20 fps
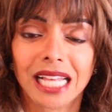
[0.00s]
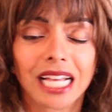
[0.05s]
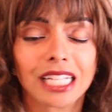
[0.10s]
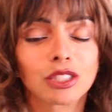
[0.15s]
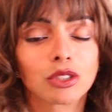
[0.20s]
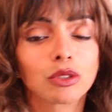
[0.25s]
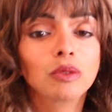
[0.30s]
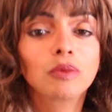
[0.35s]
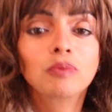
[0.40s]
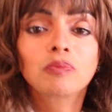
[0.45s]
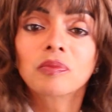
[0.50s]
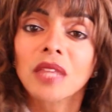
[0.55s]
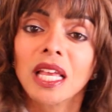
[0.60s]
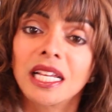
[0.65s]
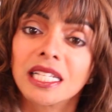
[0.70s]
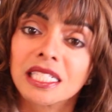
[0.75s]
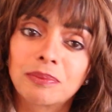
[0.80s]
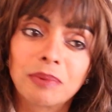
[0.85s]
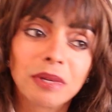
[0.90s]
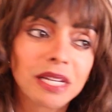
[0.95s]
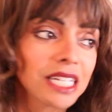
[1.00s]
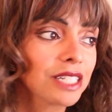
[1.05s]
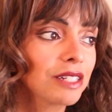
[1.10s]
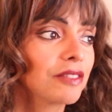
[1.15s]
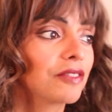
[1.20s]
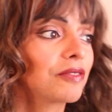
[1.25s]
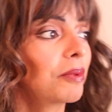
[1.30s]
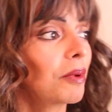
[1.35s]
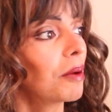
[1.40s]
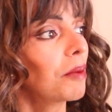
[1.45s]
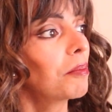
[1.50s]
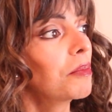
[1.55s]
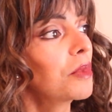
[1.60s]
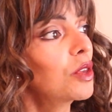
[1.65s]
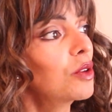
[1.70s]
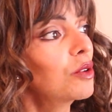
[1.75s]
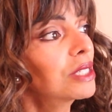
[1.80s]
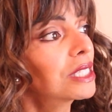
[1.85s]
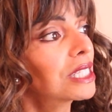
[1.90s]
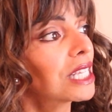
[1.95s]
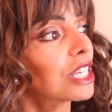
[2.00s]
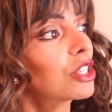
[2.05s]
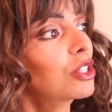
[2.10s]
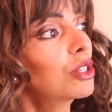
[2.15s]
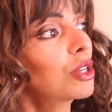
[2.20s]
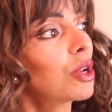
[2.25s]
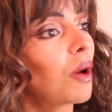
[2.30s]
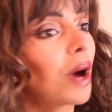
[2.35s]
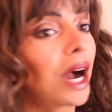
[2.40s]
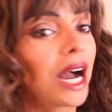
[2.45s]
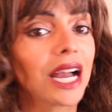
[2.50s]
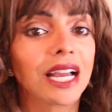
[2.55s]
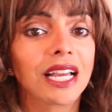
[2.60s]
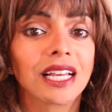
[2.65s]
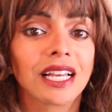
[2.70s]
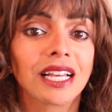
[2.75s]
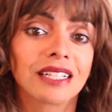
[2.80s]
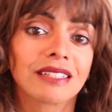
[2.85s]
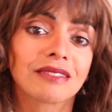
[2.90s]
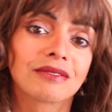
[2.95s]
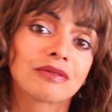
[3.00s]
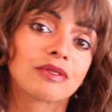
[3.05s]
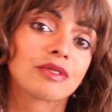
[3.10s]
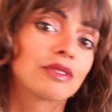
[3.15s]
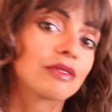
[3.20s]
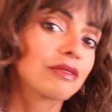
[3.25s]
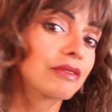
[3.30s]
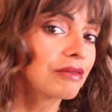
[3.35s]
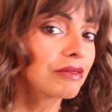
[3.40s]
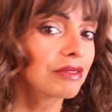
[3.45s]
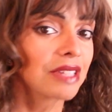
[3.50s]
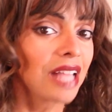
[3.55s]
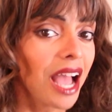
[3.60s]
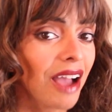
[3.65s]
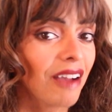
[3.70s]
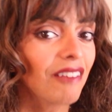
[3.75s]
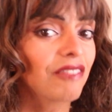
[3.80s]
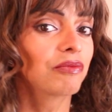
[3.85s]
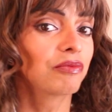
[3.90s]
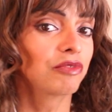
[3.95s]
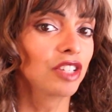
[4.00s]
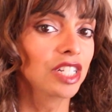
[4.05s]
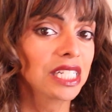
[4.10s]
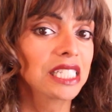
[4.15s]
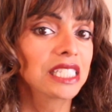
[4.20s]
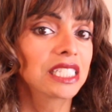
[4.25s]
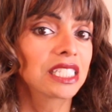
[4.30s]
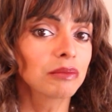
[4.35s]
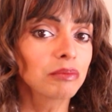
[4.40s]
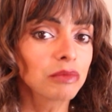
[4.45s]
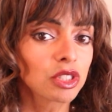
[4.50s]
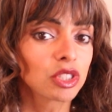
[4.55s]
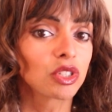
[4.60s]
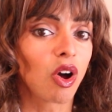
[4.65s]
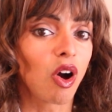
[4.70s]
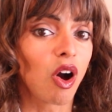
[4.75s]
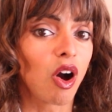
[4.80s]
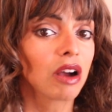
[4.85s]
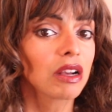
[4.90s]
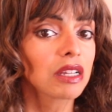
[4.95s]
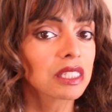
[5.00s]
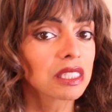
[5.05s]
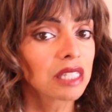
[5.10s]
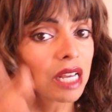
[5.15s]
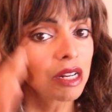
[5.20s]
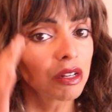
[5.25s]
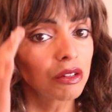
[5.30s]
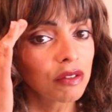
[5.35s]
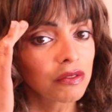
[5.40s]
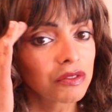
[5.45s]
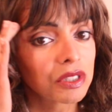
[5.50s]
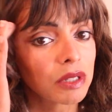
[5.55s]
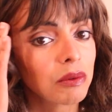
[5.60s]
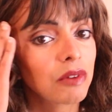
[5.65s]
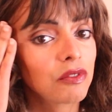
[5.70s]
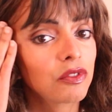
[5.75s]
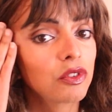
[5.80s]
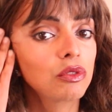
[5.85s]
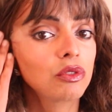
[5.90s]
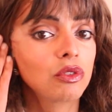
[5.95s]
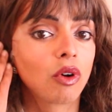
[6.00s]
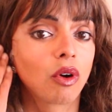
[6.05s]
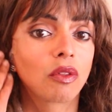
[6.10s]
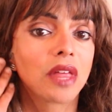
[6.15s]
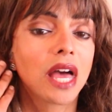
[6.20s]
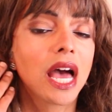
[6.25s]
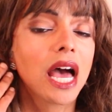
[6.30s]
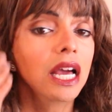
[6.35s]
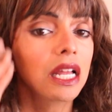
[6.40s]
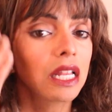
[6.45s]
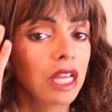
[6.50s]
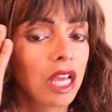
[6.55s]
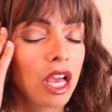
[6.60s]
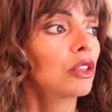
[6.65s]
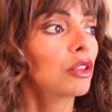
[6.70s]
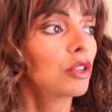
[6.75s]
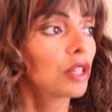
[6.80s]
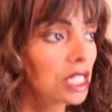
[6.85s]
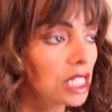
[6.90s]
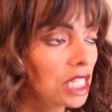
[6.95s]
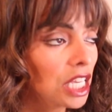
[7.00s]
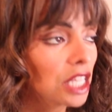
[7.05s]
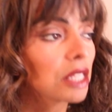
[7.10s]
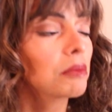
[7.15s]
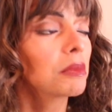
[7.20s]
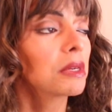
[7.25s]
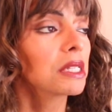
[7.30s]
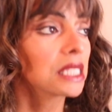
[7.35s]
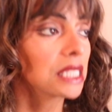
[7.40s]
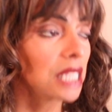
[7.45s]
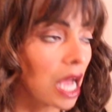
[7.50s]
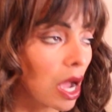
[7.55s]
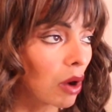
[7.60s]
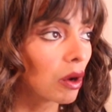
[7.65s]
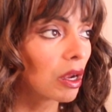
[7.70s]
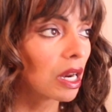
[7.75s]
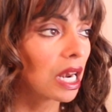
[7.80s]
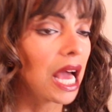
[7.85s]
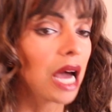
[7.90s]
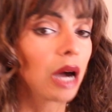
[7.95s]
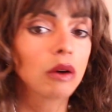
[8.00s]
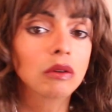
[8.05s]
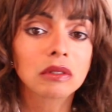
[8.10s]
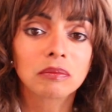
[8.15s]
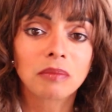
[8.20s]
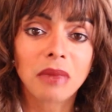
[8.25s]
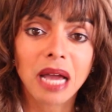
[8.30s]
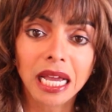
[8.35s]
I do. Speaking of music, you know, I have released some songs. I don't know if some of you know that. You can hear them on SoundCloud.